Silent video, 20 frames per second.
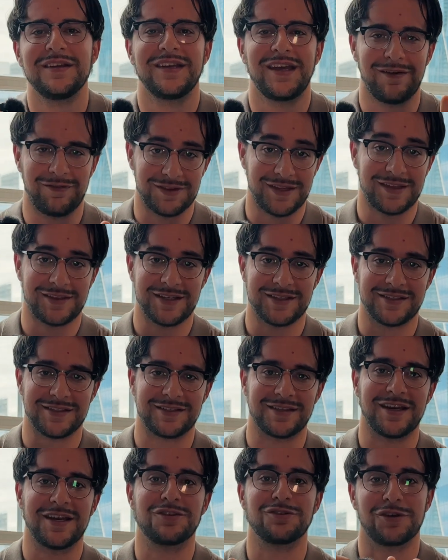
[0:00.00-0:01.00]
Given that this is
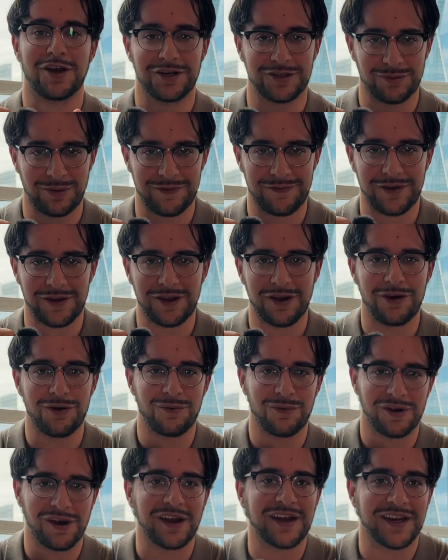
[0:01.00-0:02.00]
an introductory video,
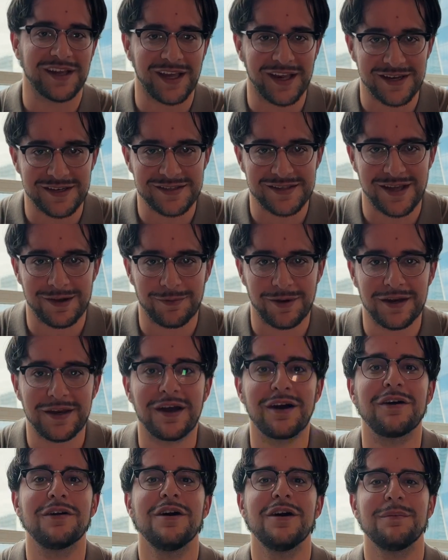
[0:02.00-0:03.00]
we're not going to get into that right
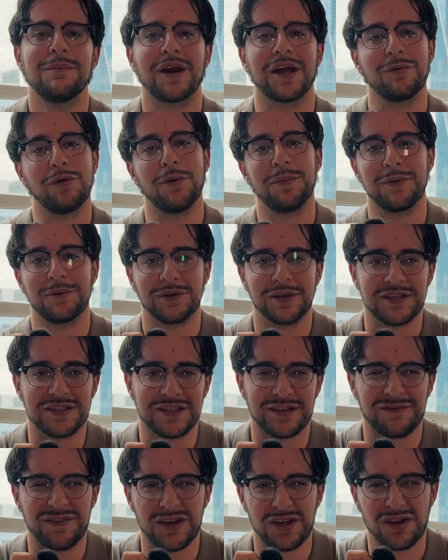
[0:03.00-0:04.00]
now, but I will be
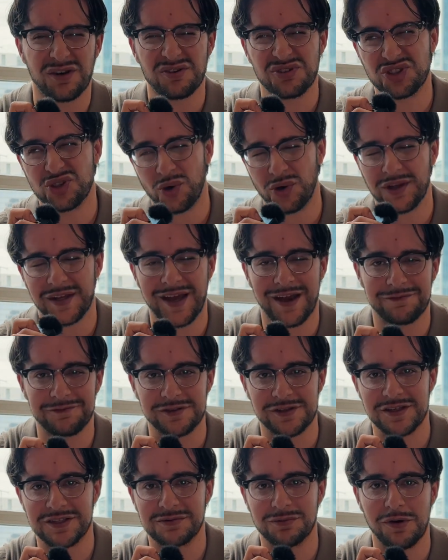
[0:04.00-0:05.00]
releasing a video shortly after
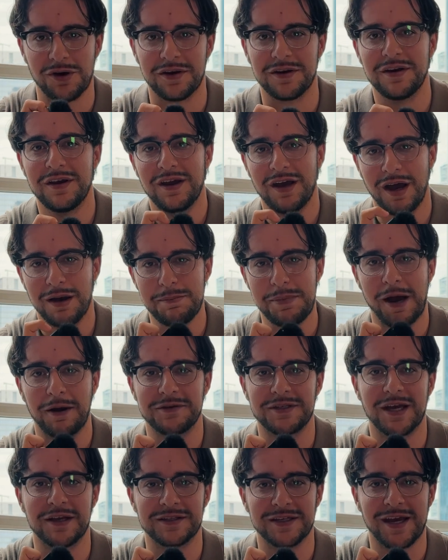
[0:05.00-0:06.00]
this one
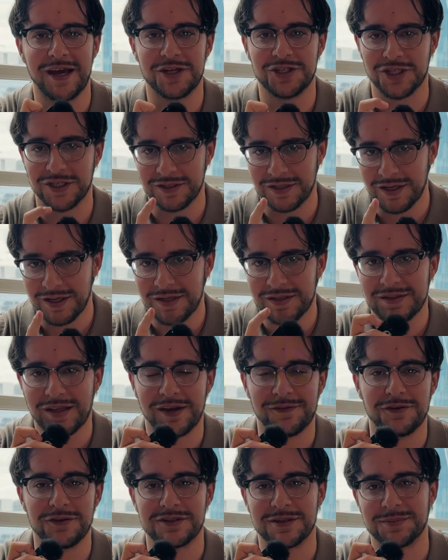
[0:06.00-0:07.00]
about delta hedging that
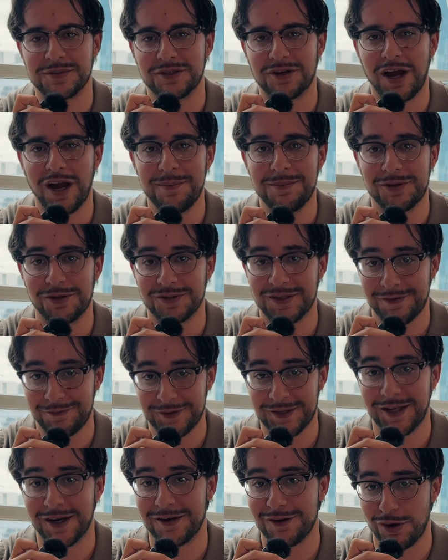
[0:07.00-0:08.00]
if you subscribe, you'll
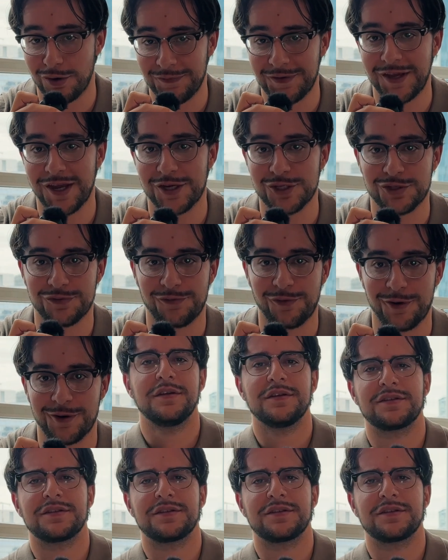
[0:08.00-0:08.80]
definitely get a notification for.